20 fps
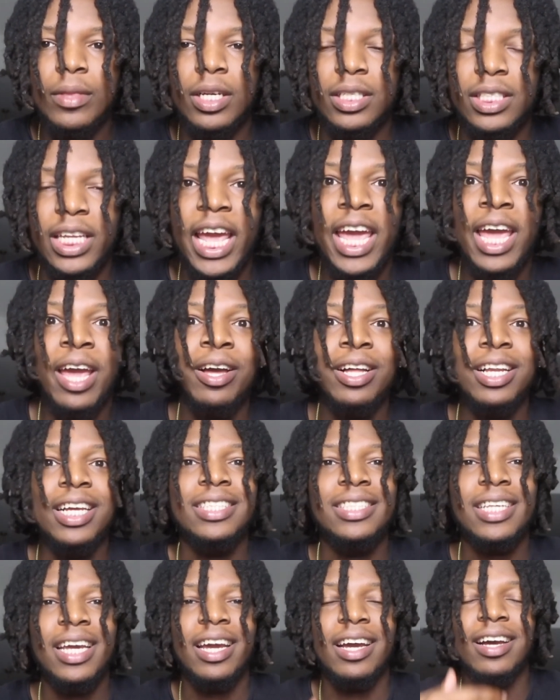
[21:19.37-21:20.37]
dang,
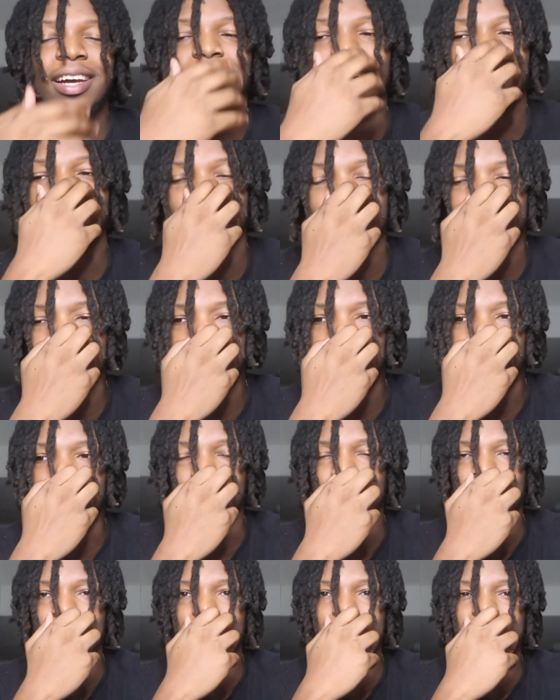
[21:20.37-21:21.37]
it's like, I
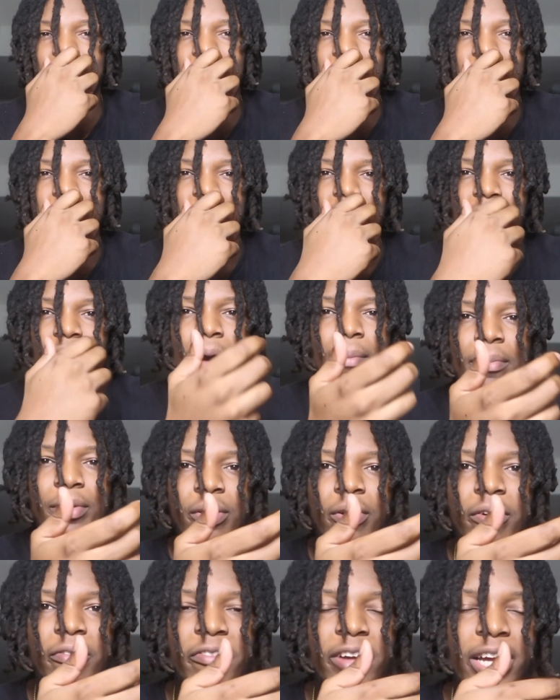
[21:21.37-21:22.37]
don't know if to say it's a
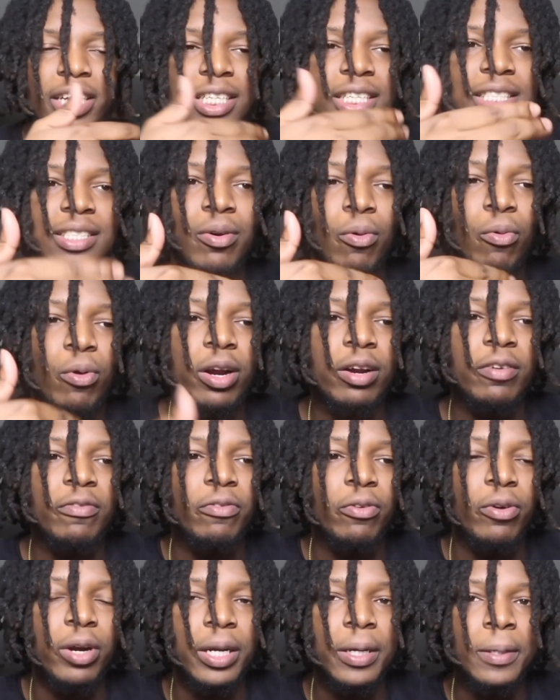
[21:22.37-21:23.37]
domino effect. There's a word
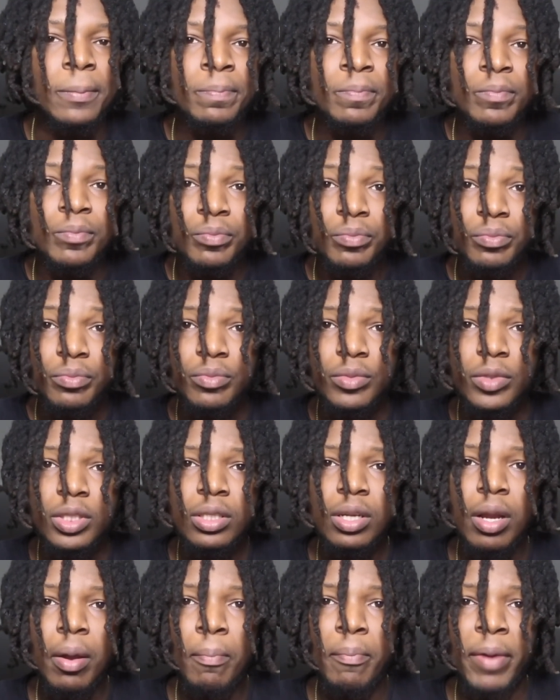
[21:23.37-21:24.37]
for it.
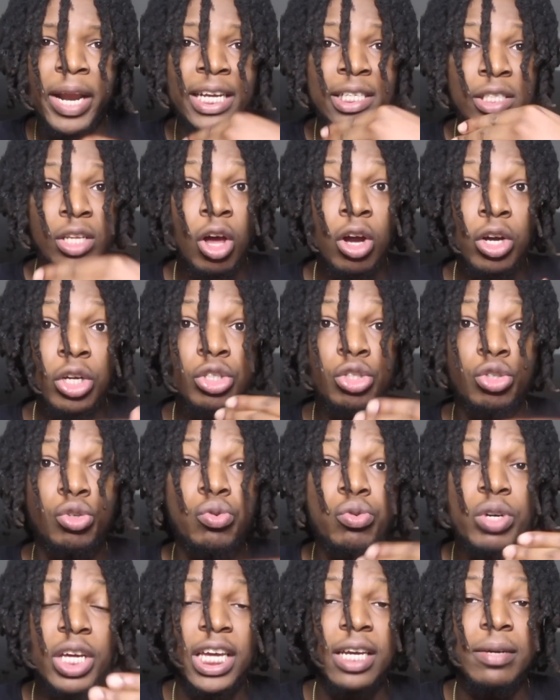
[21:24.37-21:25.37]
But as long as
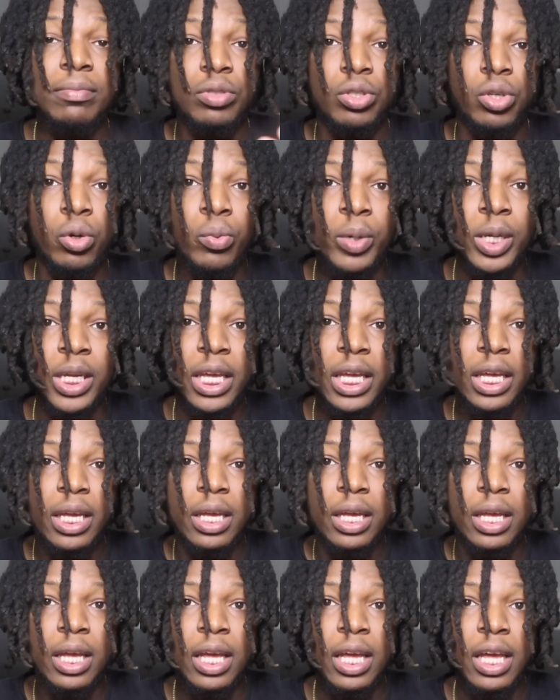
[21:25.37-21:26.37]
you keep doing it,
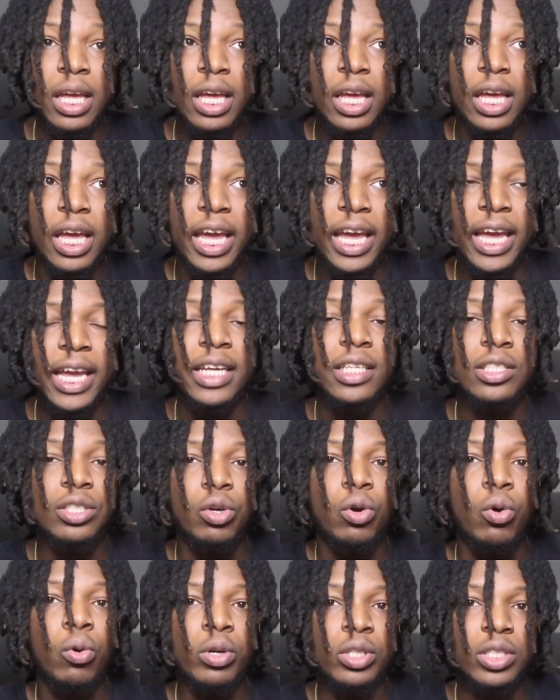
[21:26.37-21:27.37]
it's
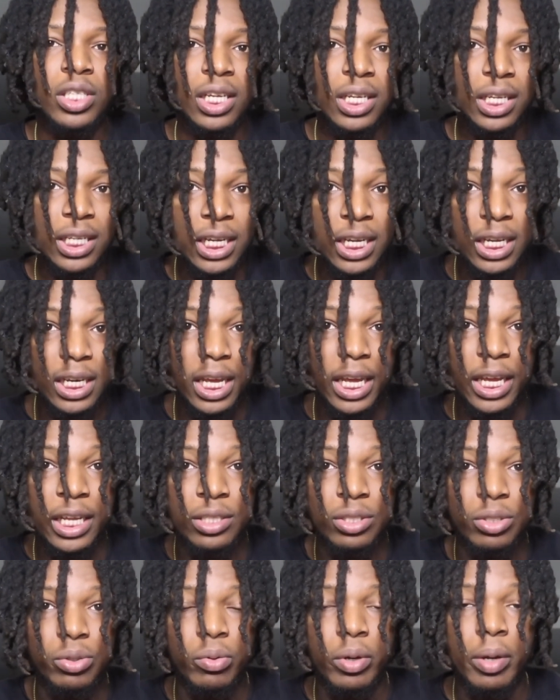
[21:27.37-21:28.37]
going to lead
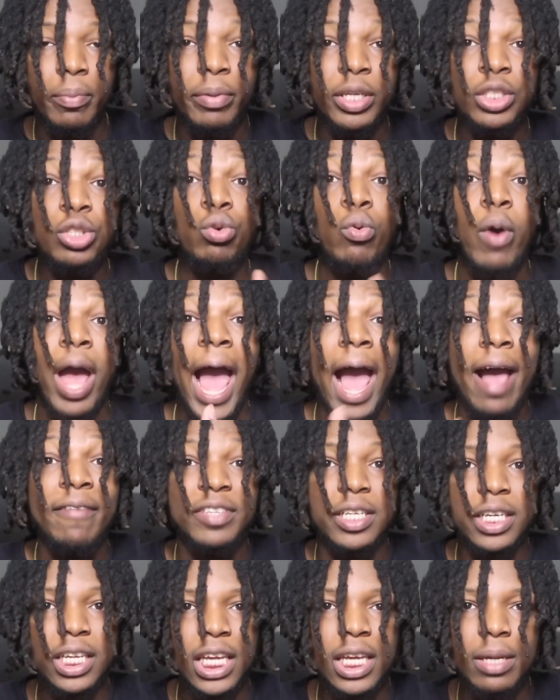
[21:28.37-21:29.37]
into it. But you
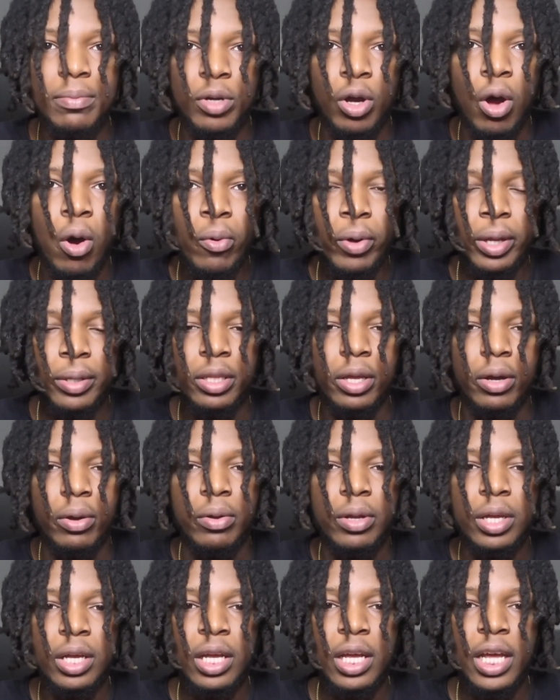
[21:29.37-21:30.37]
have to keep going though.
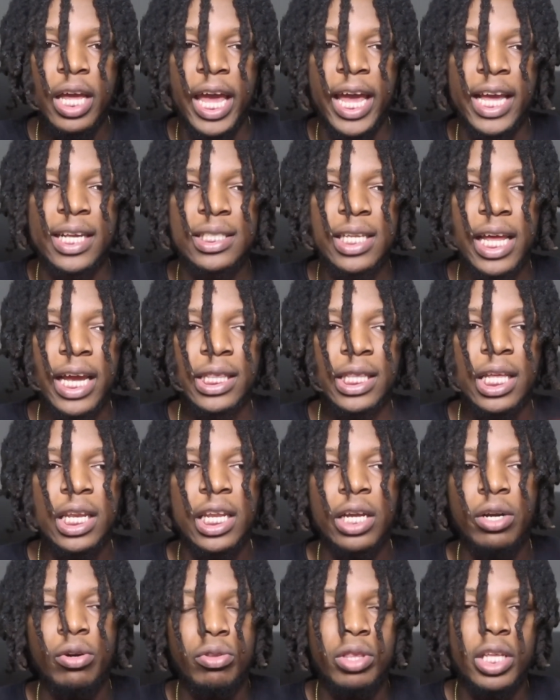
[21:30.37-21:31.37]
It's like the
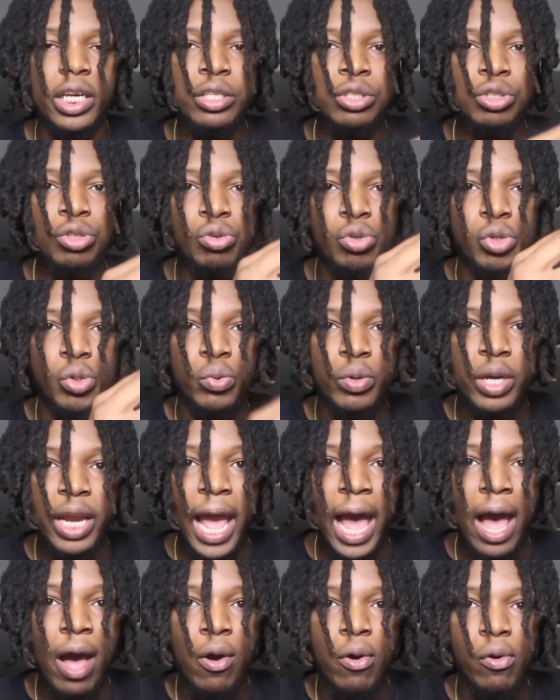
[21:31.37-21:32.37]
little things you do
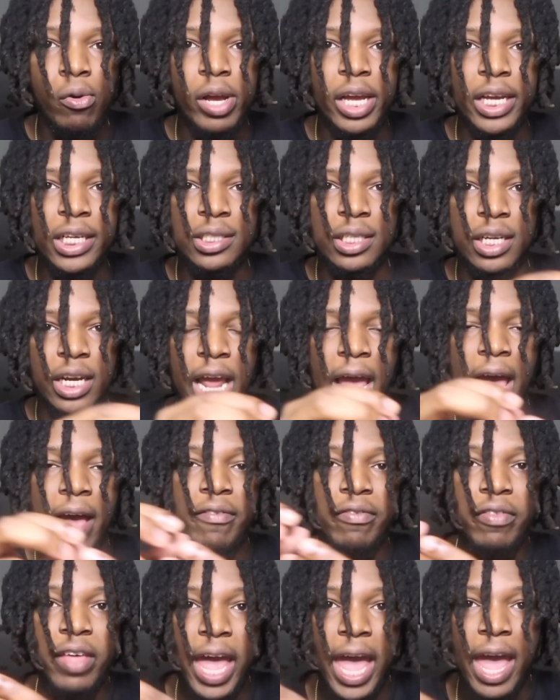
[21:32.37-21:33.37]
now is gonna
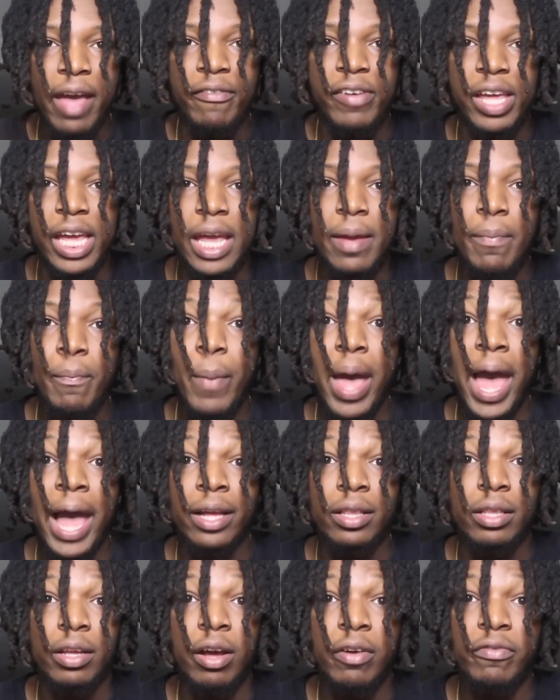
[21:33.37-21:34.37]
have the heavy
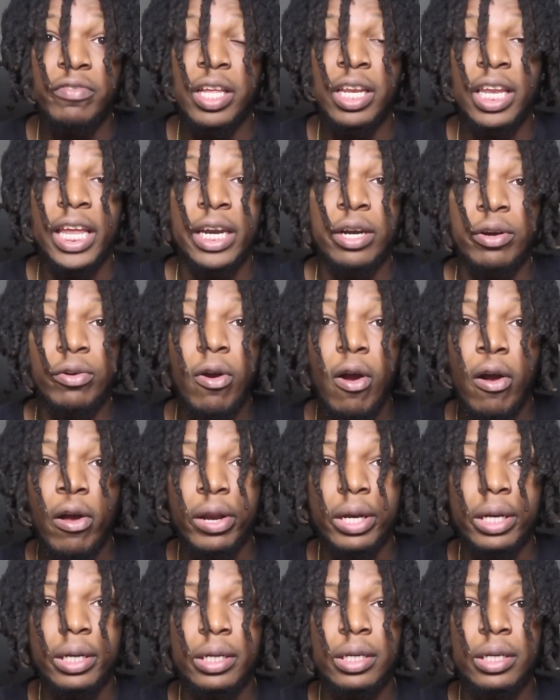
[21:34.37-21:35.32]
impact of the later on.